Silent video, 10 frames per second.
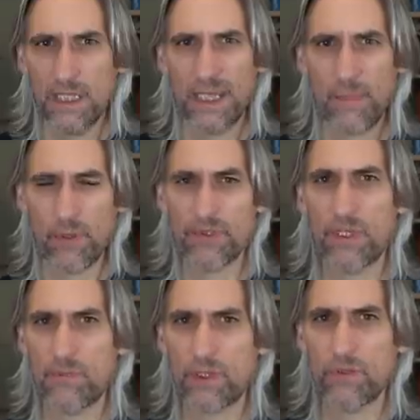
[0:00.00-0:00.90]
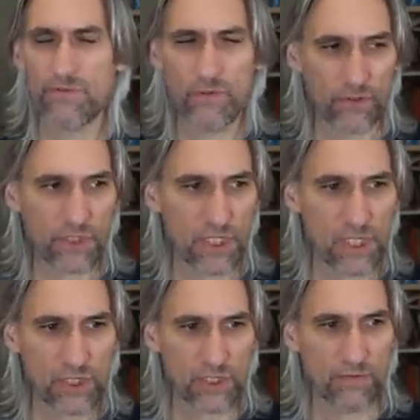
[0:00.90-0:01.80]
Nepo seems to have got the
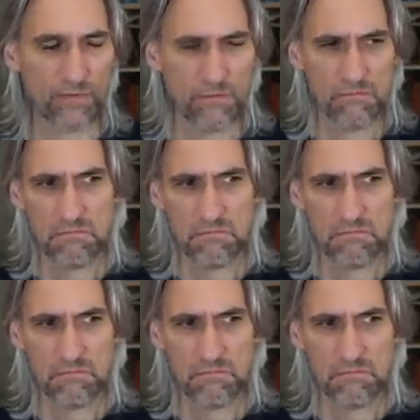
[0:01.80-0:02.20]
initiative.